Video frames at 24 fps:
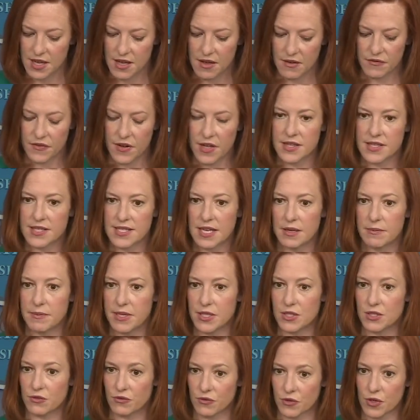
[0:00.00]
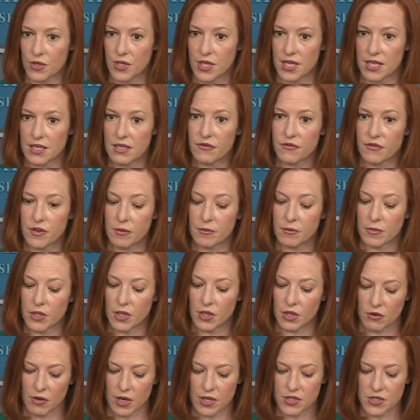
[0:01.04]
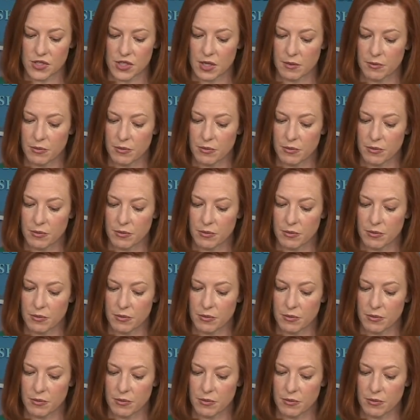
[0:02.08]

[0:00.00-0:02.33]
funds had been diverted from congressionally